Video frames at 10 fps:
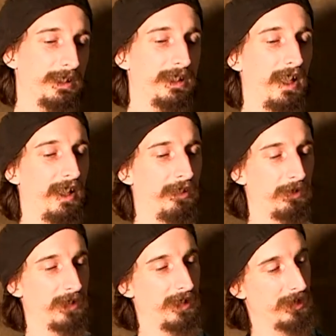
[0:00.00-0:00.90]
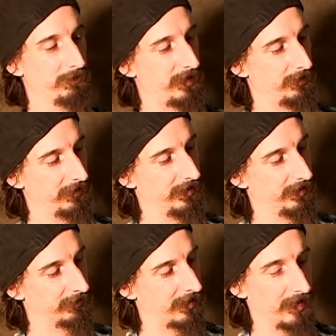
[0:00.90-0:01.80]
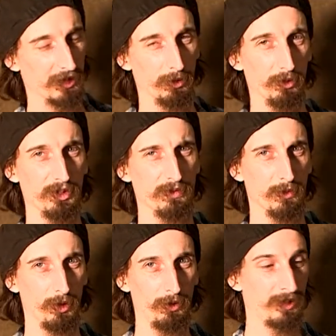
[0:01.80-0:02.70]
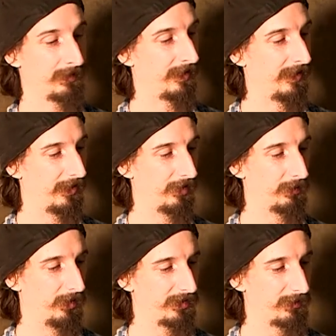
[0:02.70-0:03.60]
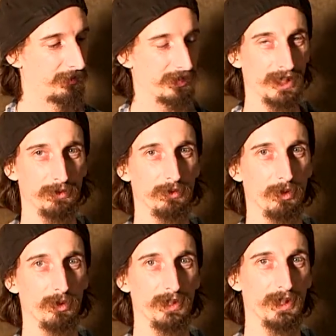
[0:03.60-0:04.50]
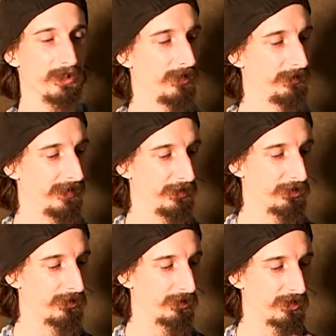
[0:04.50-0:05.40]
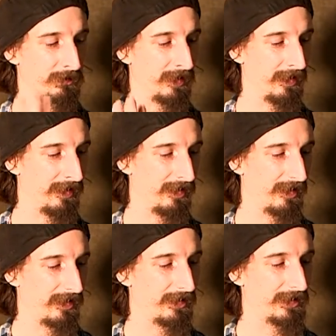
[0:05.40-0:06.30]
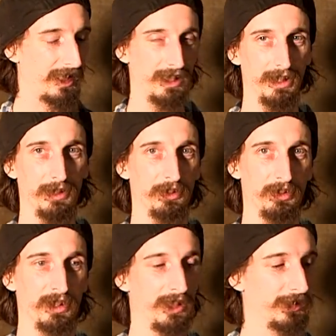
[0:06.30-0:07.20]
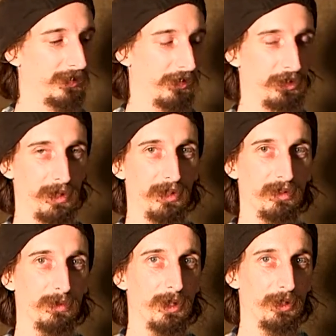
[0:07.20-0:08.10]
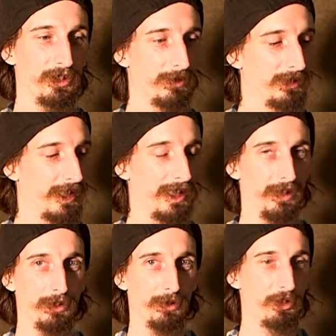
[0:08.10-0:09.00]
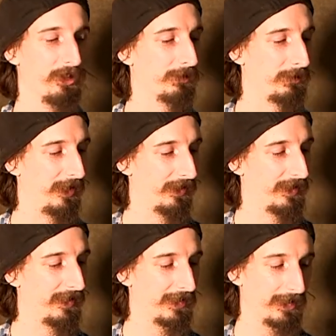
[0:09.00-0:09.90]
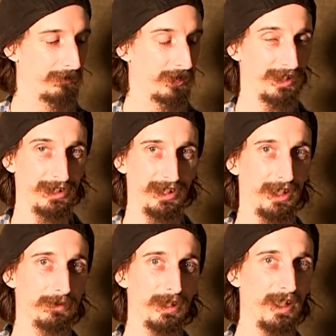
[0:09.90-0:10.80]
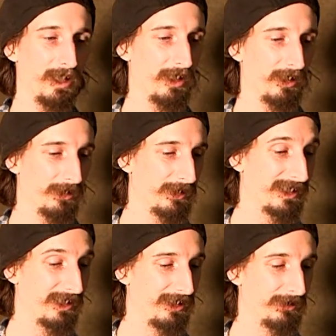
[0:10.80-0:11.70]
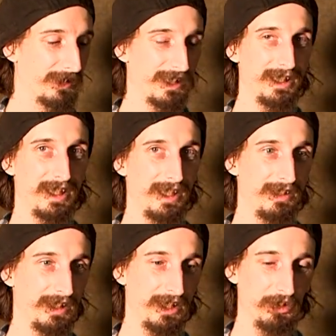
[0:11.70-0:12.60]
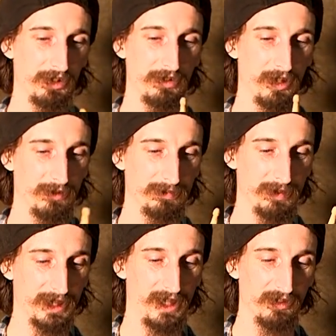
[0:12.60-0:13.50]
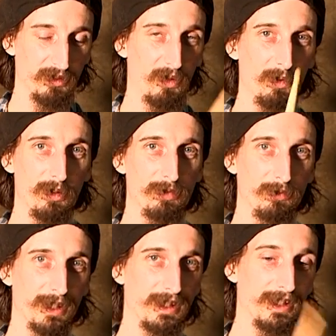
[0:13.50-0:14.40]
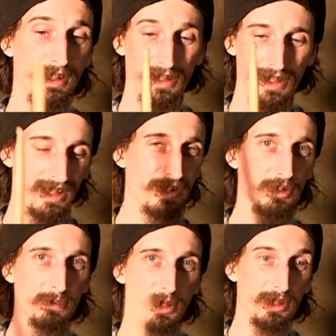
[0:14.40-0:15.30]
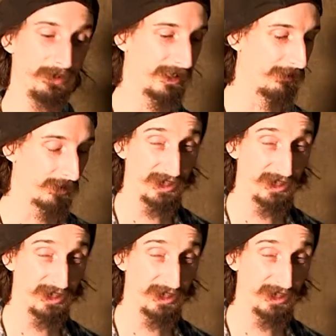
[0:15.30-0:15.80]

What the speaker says: and care. See at the bottom here, they're all smooth, and other ones I've just had grooves and stuff, and it just looks tattered and just like gone straight through the workshop. Yeah, that'll do. Ship them out. These they've actually have an eye for detail, and they just don't banana or warp or anything. They're just perfect every